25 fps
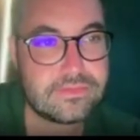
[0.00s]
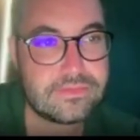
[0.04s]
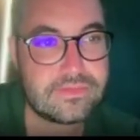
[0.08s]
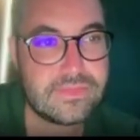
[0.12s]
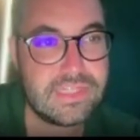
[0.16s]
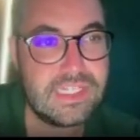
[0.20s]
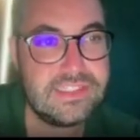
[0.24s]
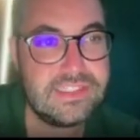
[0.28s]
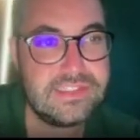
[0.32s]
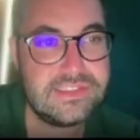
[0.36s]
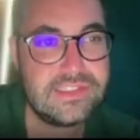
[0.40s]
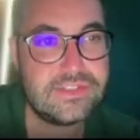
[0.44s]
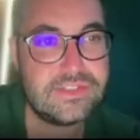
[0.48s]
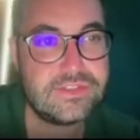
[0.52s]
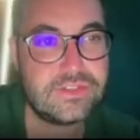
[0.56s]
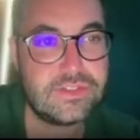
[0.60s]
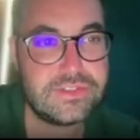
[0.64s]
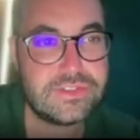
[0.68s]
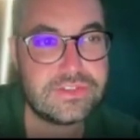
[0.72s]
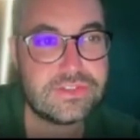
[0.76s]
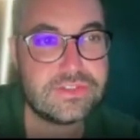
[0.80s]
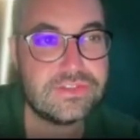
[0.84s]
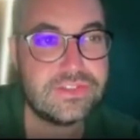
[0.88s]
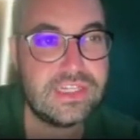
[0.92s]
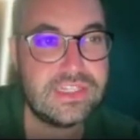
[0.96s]
This is
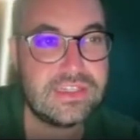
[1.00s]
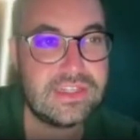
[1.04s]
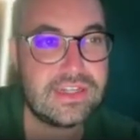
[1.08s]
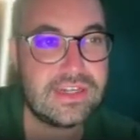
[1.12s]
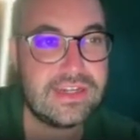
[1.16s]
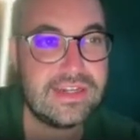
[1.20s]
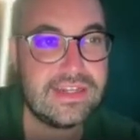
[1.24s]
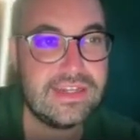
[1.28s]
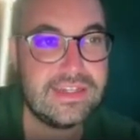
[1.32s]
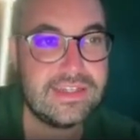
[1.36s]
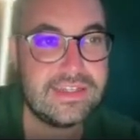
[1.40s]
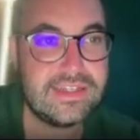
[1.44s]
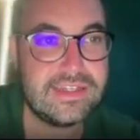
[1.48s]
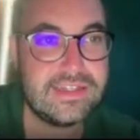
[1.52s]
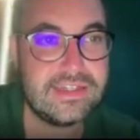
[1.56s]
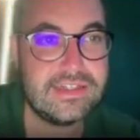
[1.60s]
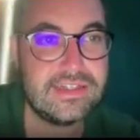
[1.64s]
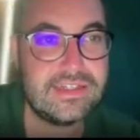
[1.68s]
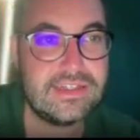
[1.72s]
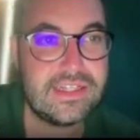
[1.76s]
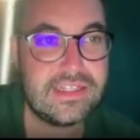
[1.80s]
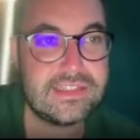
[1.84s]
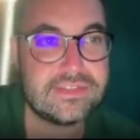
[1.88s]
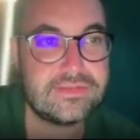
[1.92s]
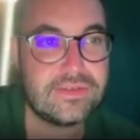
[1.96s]
also data cleaning, and
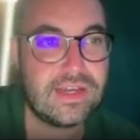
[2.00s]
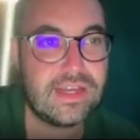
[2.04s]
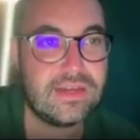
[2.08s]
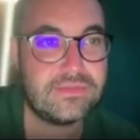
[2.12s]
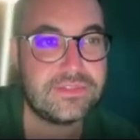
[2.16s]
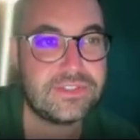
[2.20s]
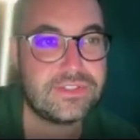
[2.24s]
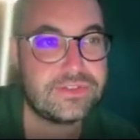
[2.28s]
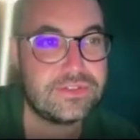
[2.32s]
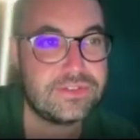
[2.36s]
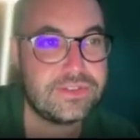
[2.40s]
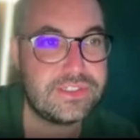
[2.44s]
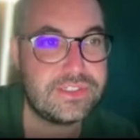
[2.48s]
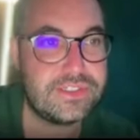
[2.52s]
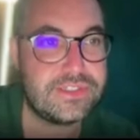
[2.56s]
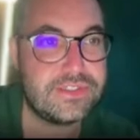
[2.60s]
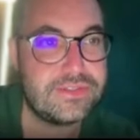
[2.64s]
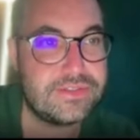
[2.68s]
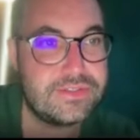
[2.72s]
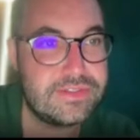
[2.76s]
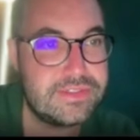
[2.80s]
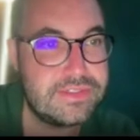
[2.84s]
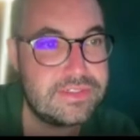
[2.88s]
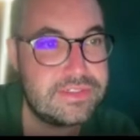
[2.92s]
that's why I'm showing you.